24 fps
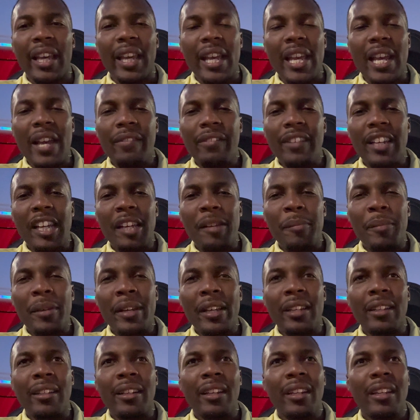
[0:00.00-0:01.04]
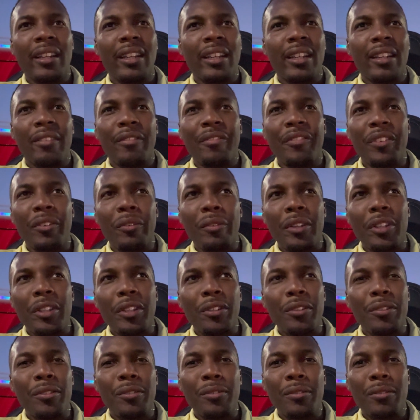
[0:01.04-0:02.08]
If they've been viewing
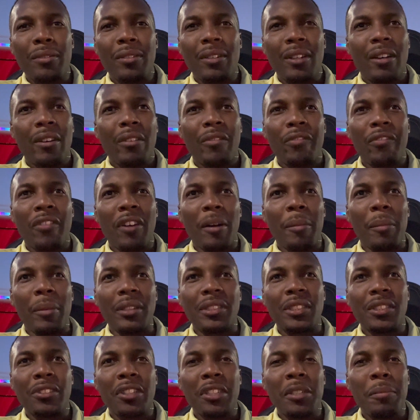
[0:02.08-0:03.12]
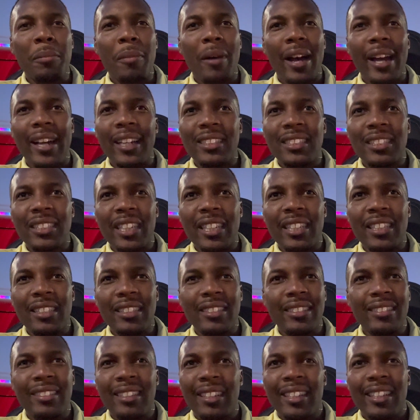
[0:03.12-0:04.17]
you from a certain mindset,
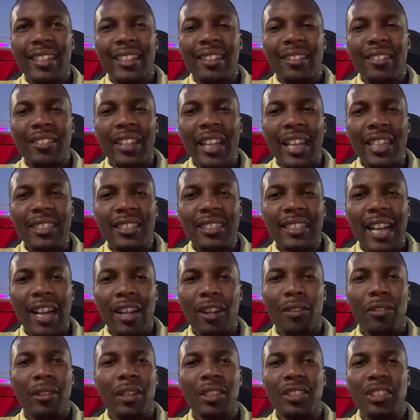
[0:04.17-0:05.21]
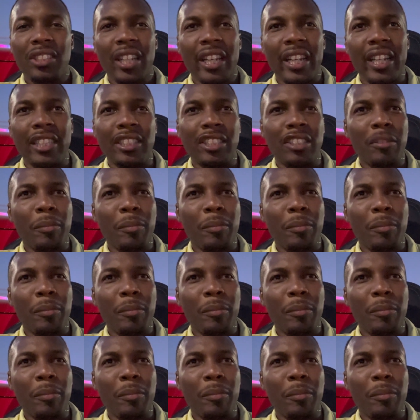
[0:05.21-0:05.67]
that's not going to change.